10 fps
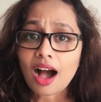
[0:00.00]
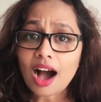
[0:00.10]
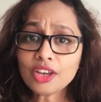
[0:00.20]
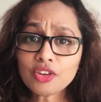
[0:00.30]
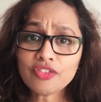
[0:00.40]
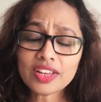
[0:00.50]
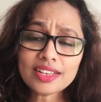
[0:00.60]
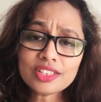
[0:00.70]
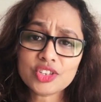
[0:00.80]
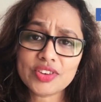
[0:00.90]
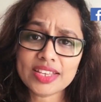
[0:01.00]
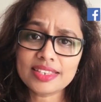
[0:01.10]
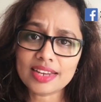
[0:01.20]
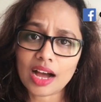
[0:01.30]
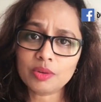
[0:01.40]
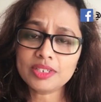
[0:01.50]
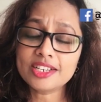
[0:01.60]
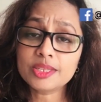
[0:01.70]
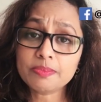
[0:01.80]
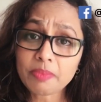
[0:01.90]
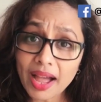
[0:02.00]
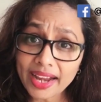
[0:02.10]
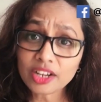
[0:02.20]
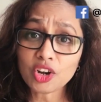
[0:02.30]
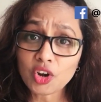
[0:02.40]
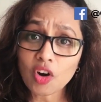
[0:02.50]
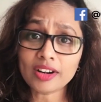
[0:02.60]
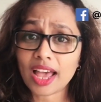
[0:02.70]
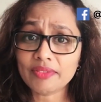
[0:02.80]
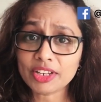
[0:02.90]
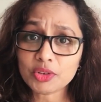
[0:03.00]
Are you feeling stressed out despite not having to